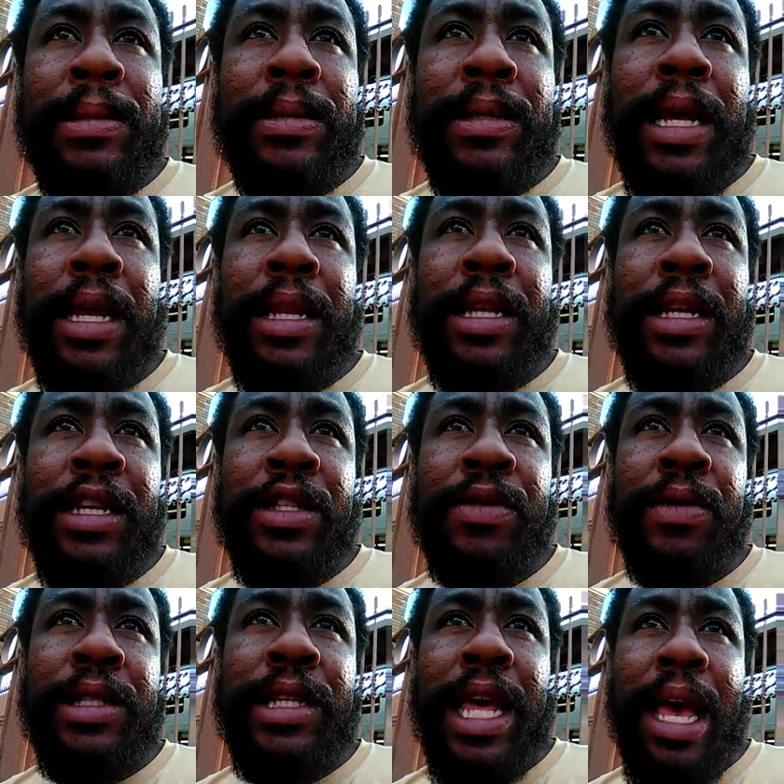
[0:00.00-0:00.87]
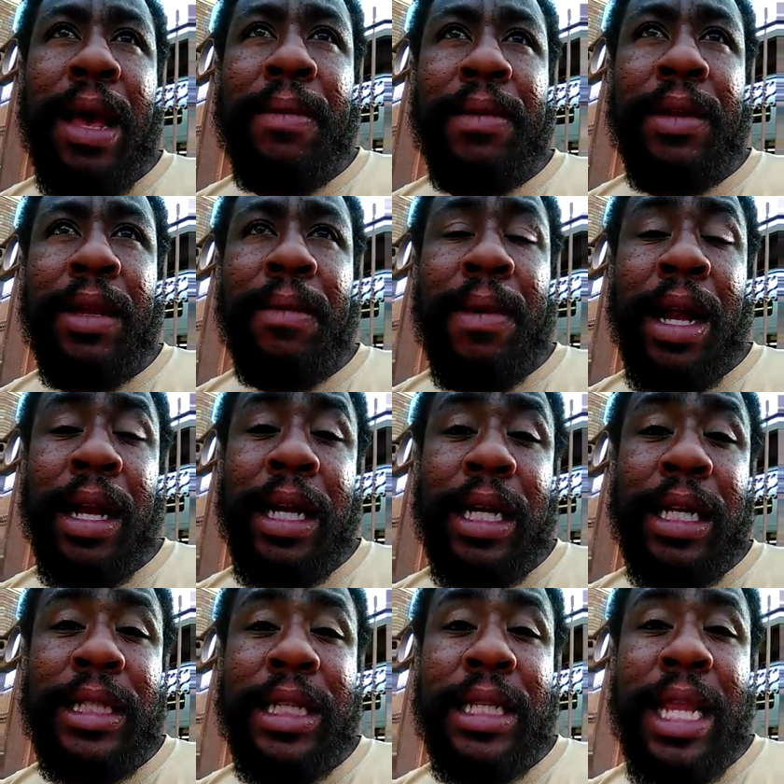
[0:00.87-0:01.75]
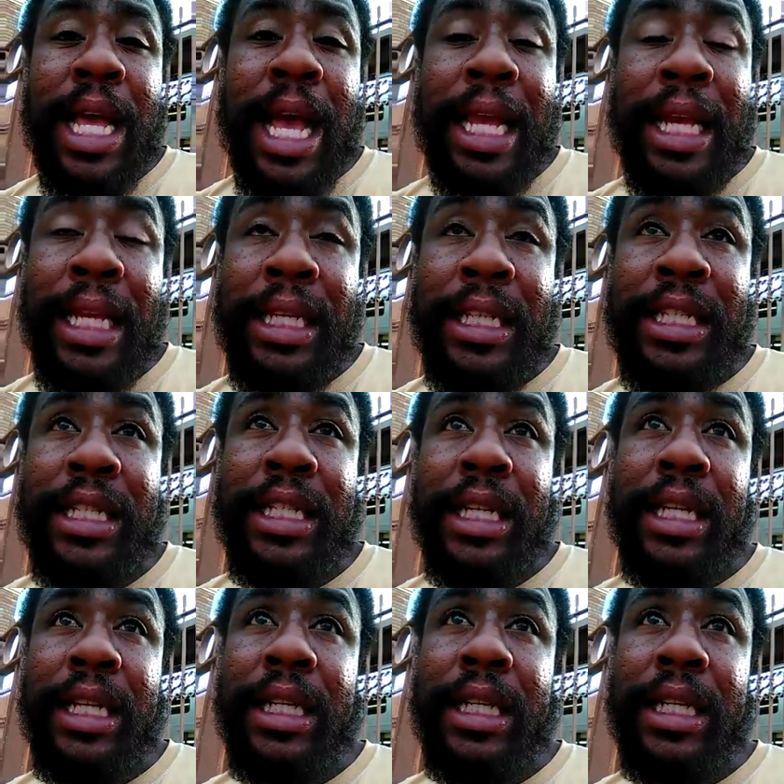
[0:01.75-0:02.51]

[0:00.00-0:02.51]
that is what's happening. My cousin Aisha,